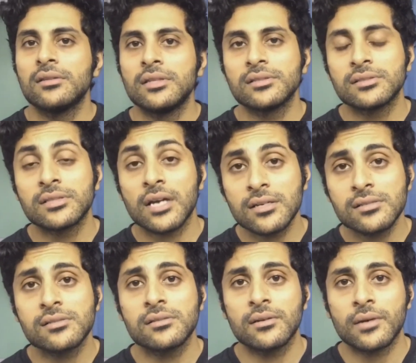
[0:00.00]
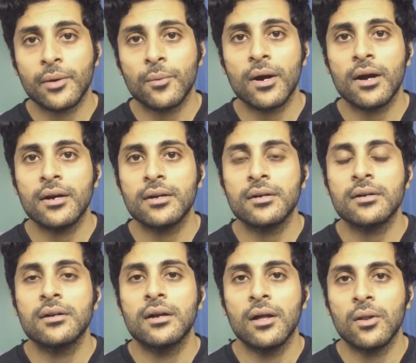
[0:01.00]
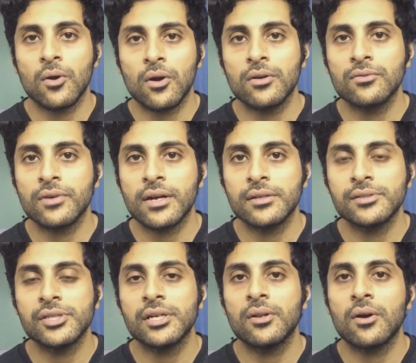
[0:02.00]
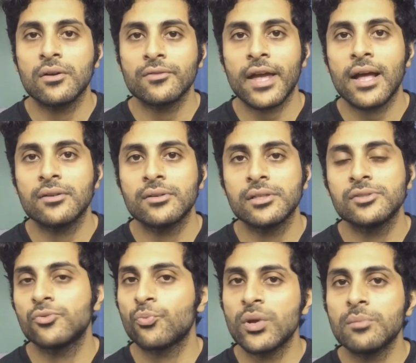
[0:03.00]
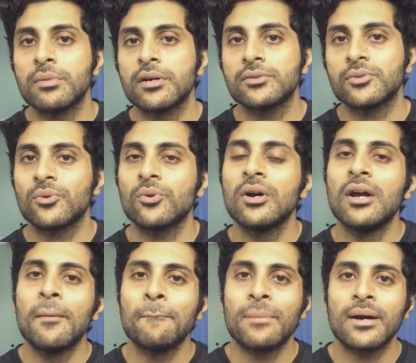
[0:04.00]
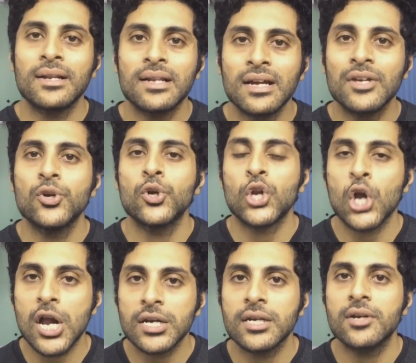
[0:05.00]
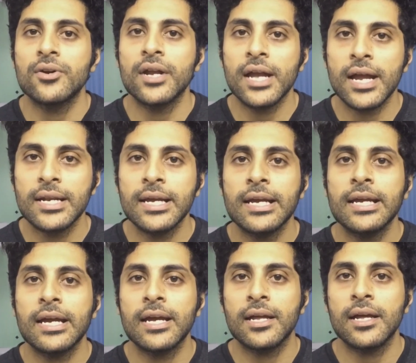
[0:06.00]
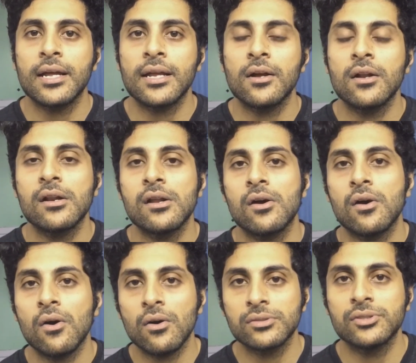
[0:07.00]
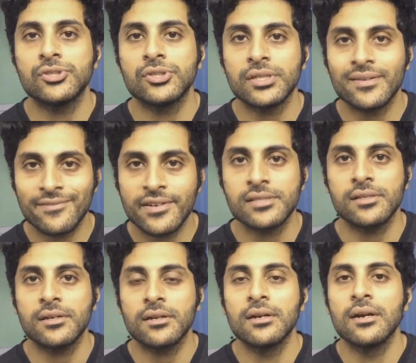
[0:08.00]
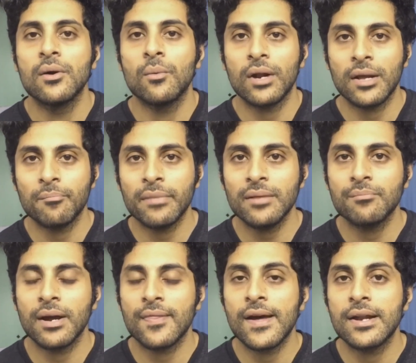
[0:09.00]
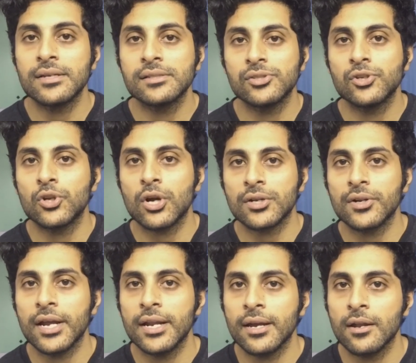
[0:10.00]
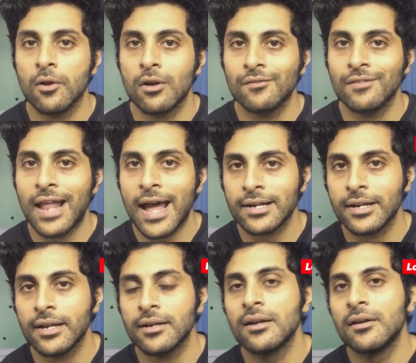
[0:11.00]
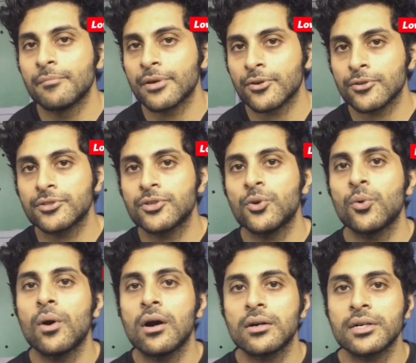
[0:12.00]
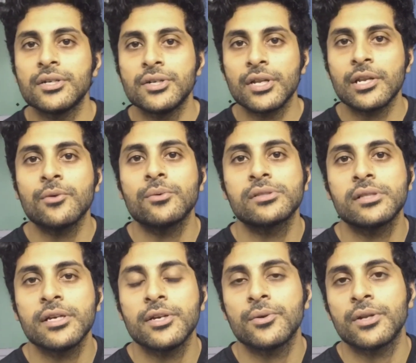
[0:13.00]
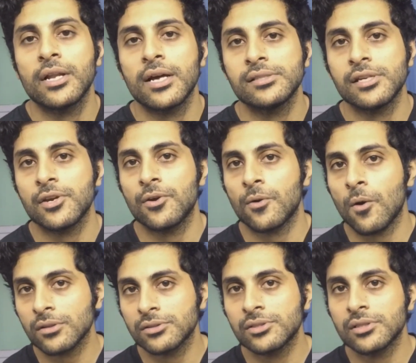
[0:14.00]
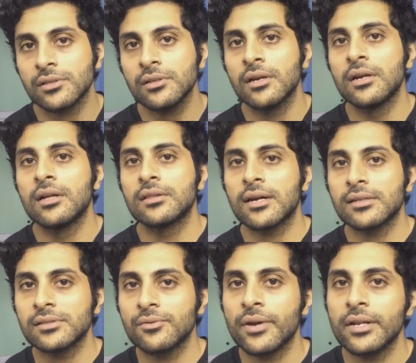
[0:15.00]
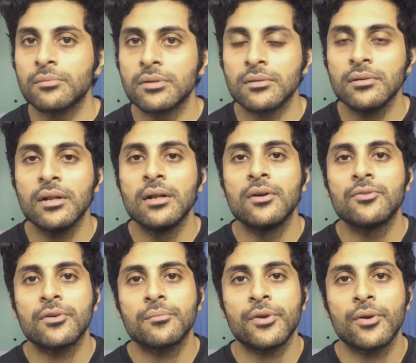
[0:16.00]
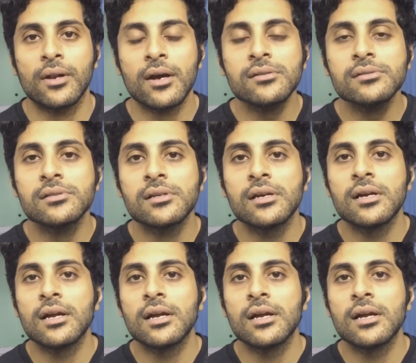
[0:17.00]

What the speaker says: This does require a lot of energy, a lot of calories you will burn through, but you're not creating a oxygen deficit. What I mean by that is you're not creating a lot of lactate because you are continuously utilizing your oxygen that is available from your lungs